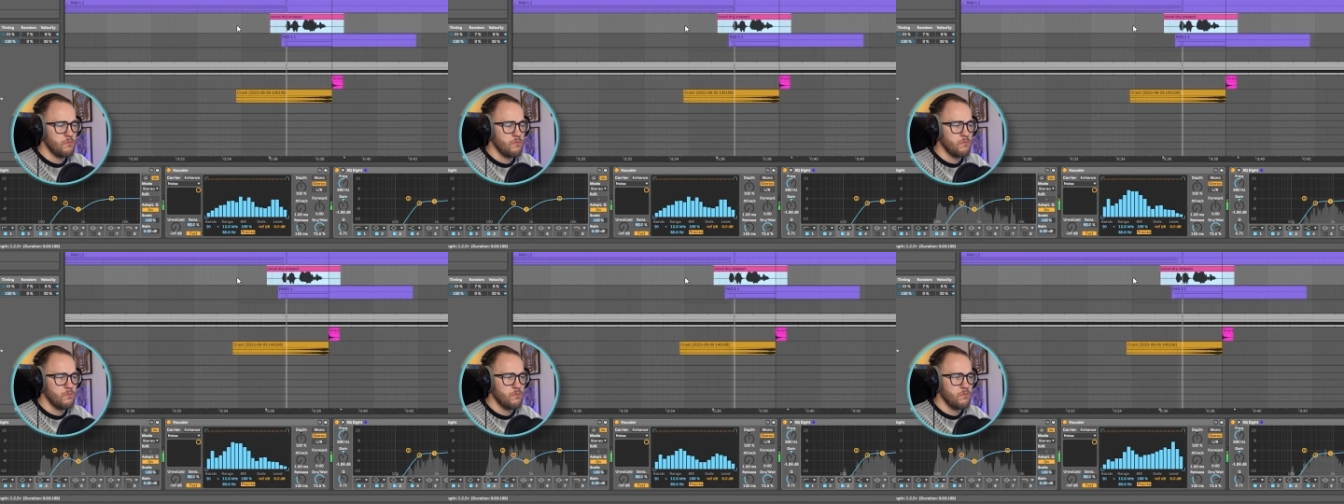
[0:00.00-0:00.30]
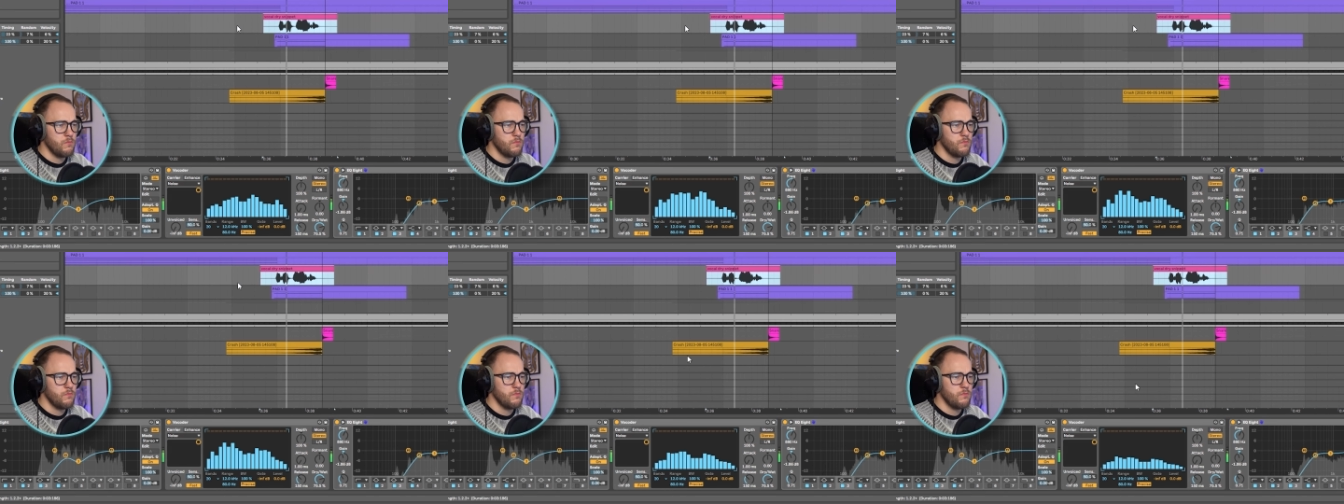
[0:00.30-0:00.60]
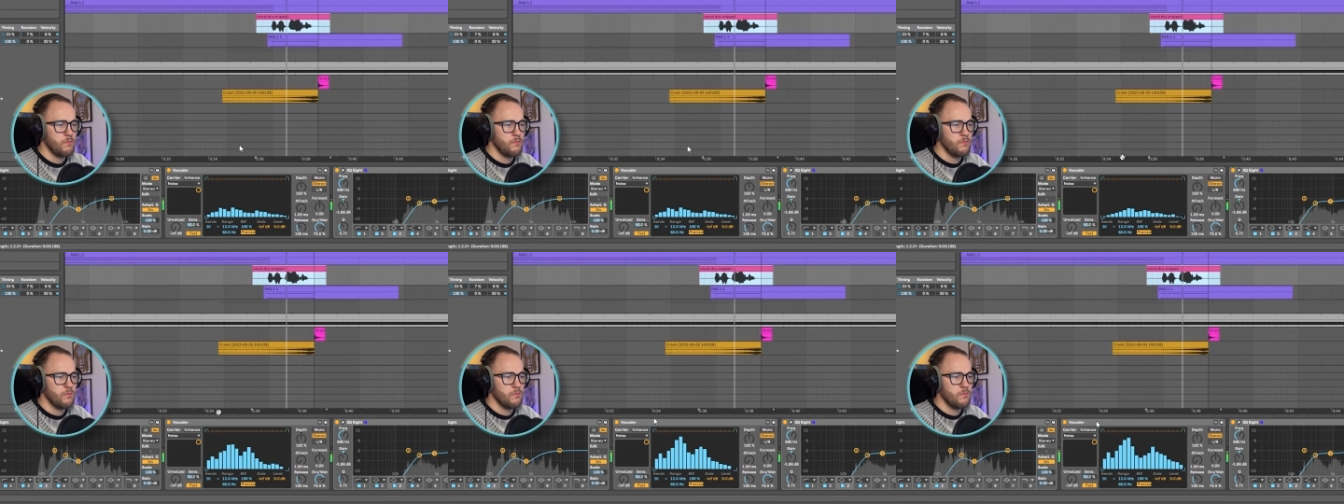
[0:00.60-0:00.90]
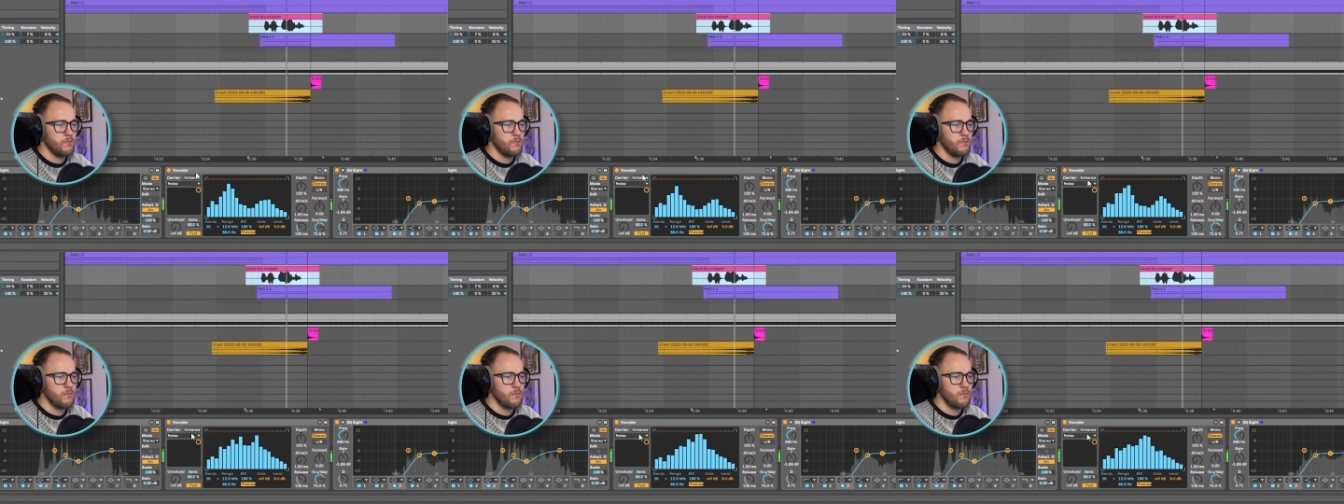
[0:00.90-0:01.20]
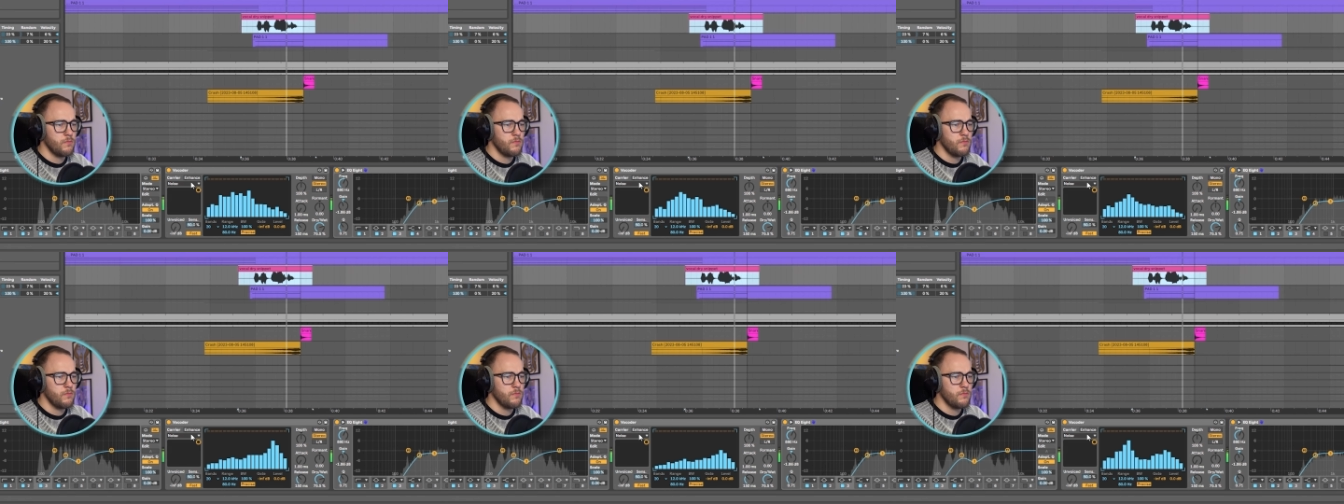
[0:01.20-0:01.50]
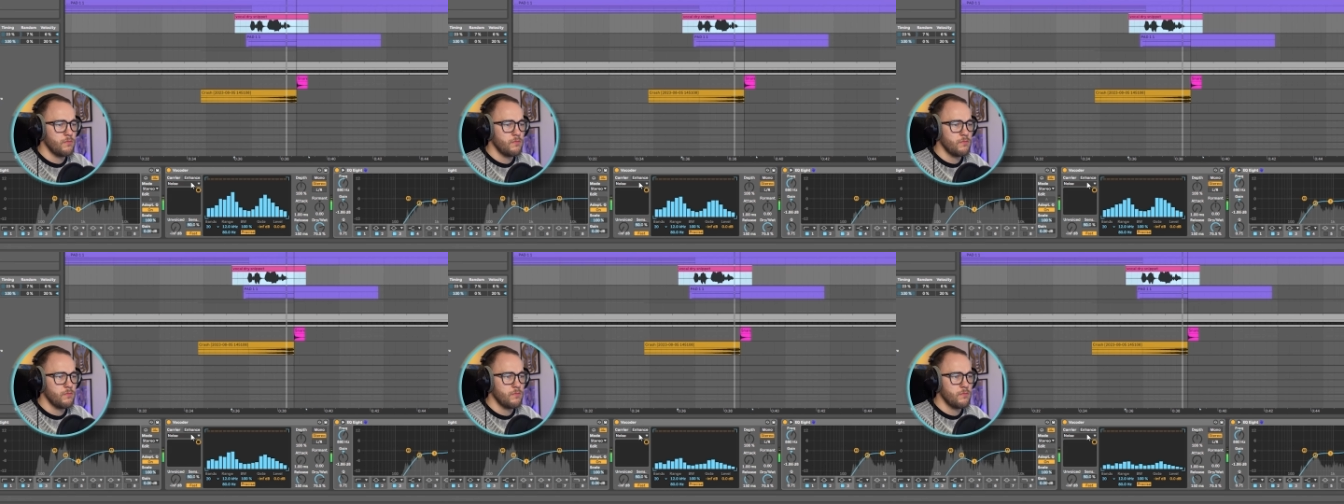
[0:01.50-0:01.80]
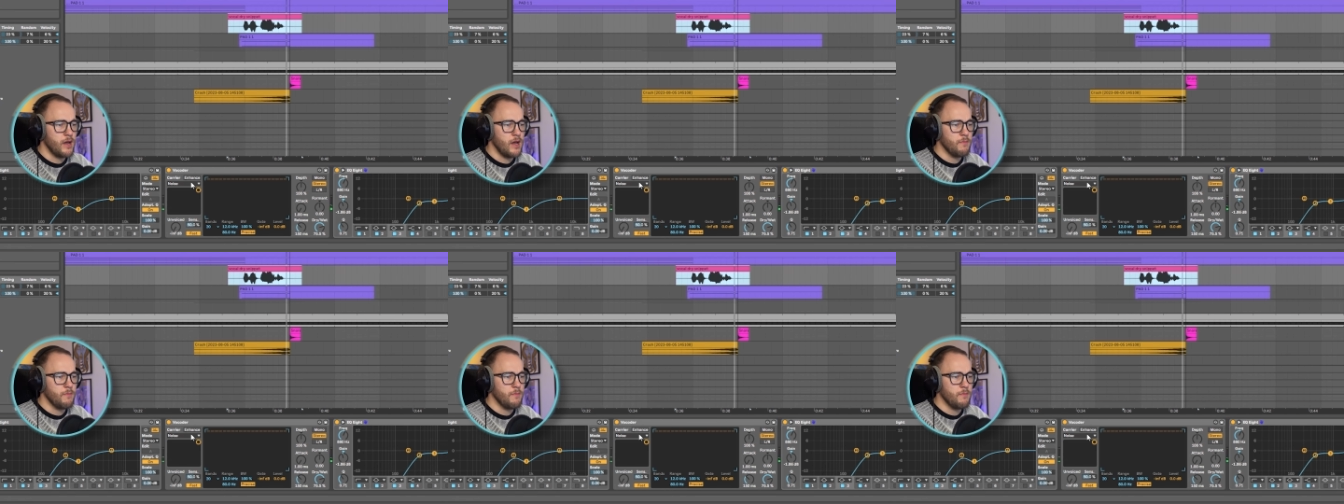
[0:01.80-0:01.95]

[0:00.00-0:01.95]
Alternate reality.